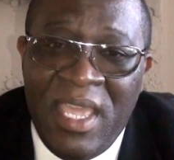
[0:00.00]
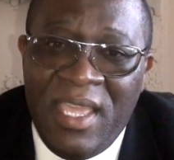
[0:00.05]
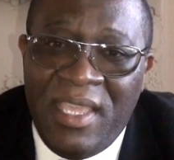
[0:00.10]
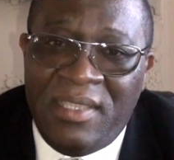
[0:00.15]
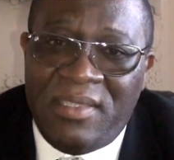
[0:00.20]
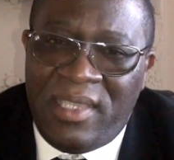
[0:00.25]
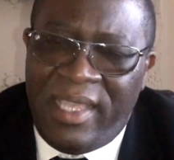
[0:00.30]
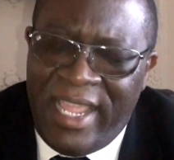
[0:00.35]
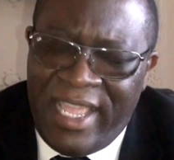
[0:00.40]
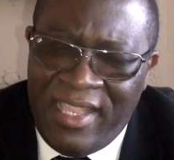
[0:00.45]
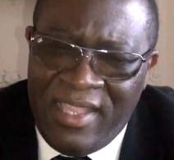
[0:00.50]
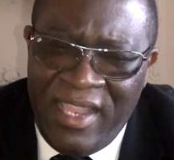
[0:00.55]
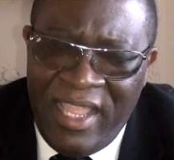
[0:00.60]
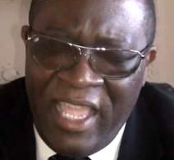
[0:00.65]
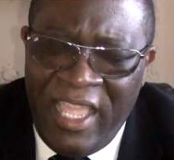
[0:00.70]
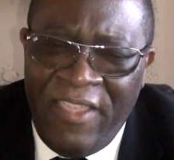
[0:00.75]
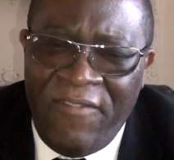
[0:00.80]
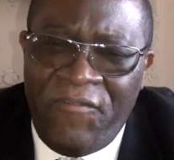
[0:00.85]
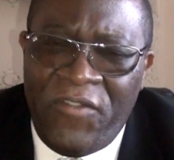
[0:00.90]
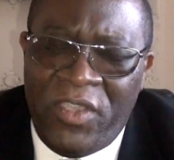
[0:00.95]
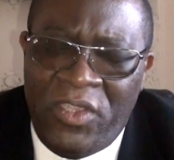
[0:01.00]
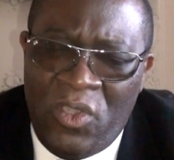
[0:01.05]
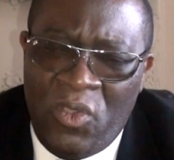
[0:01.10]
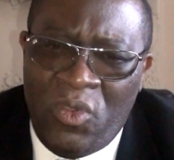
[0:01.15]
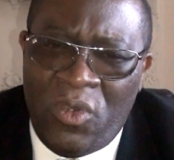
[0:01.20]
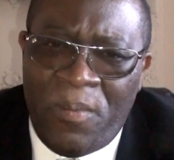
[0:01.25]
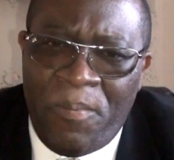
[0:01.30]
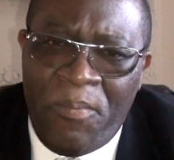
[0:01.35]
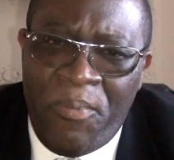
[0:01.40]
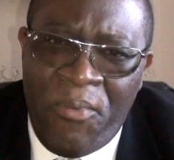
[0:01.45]
He said, I need for you
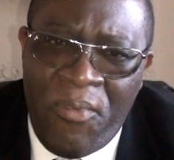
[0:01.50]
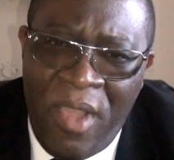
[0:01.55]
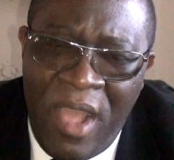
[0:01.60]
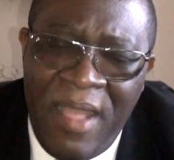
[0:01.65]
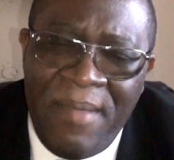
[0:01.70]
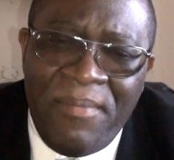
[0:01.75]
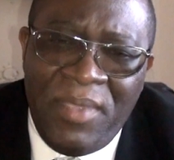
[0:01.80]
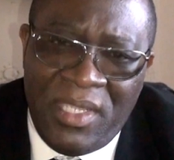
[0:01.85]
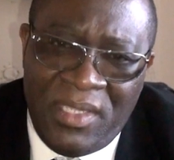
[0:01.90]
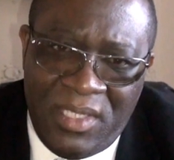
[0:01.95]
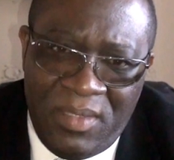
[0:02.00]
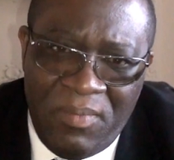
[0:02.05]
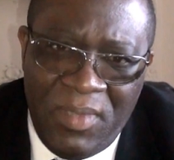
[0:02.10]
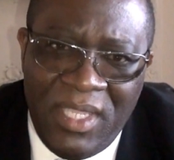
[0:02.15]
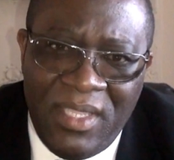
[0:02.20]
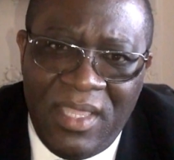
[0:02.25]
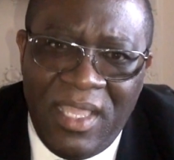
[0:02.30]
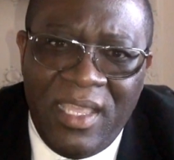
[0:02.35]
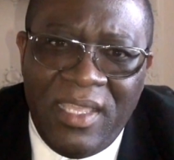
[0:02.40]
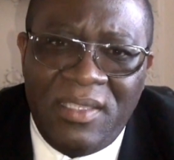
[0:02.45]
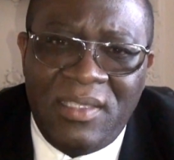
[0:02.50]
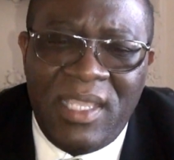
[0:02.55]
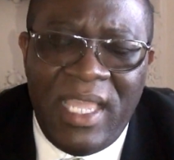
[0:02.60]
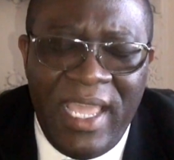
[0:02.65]
to promise me this.